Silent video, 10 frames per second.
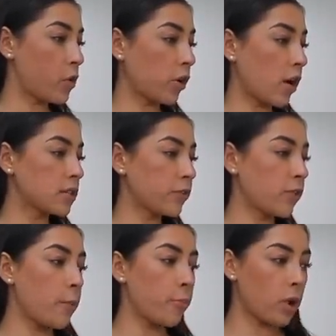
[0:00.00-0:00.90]
Cross
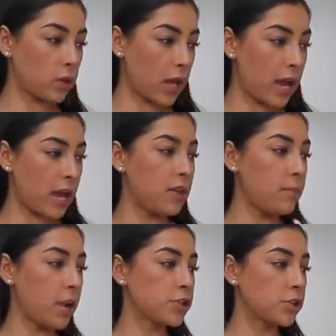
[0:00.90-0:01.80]
Front Bralette and the
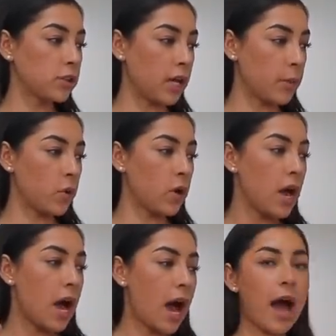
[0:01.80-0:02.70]
Major Label
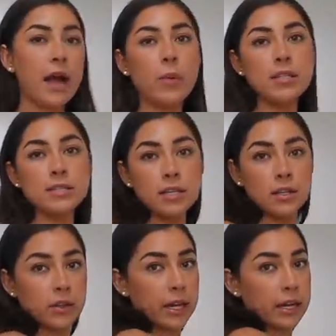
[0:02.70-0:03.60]
High
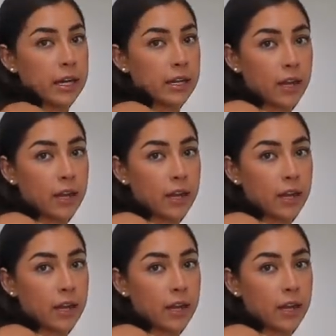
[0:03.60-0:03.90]
Waisted Leggings.